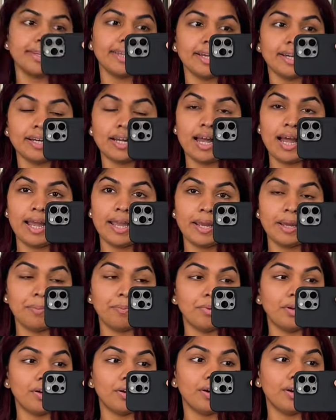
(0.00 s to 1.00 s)
Yeah, I
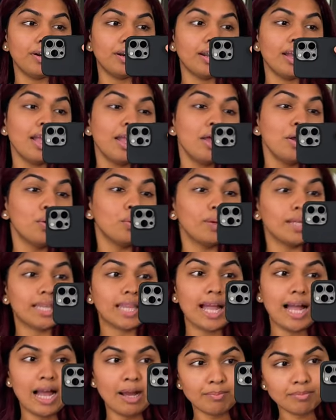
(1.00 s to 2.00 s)
am here
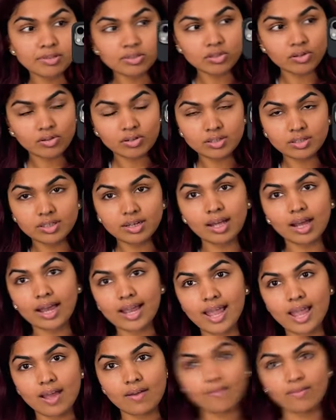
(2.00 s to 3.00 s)
with Amazon. I
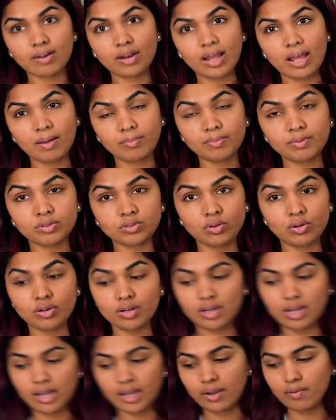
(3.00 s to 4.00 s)
have an
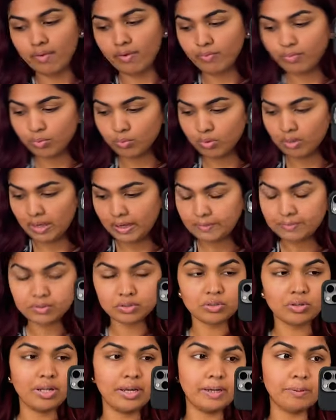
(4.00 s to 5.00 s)
Amazon live. I have two lives
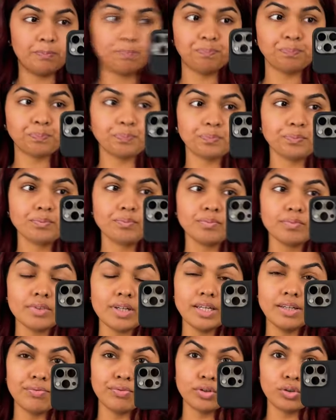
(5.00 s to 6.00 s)
today.
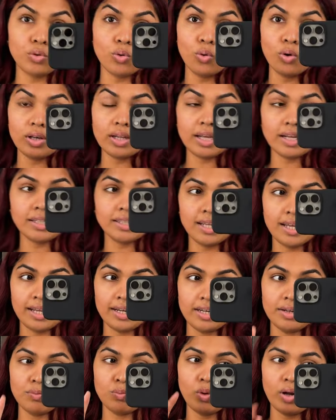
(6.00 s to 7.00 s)
I have to go like there
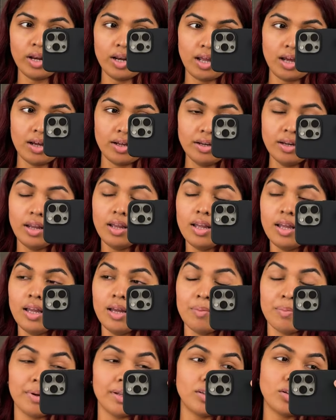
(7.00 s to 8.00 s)
in 1 hour,
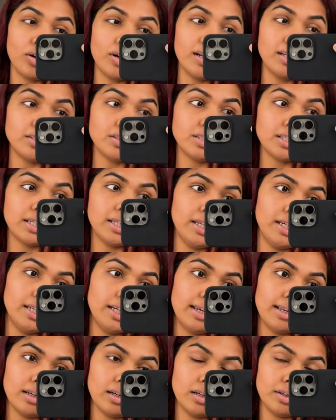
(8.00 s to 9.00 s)
but I thought I'll just
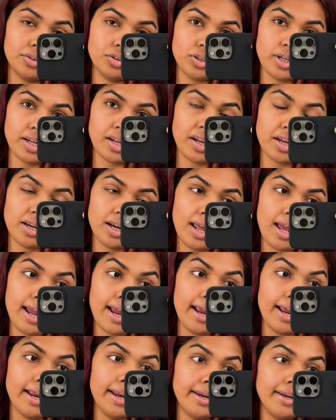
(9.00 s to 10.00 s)
eat, check in
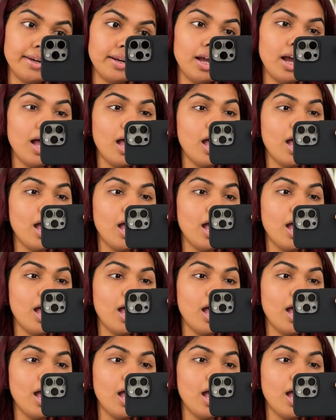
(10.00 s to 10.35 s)
and